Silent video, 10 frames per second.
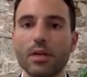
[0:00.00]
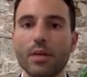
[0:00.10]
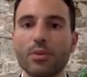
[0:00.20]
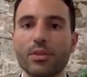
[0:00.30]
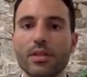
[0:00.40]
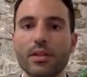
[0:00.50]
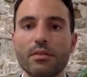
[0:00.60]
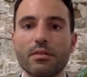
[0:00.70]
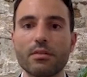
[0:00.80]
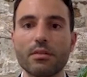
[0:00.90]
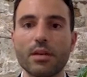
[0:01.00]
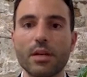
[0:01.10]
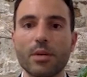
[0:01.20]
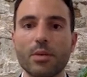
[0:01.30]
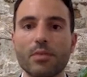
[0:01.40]
pretend I'm
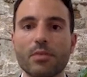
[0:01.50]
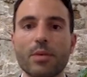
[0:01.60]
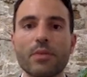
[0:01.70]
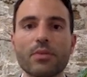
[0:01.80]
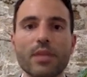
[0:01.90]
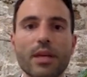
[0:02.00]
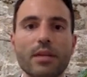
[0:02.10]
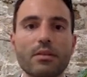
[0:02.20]
coming from outside.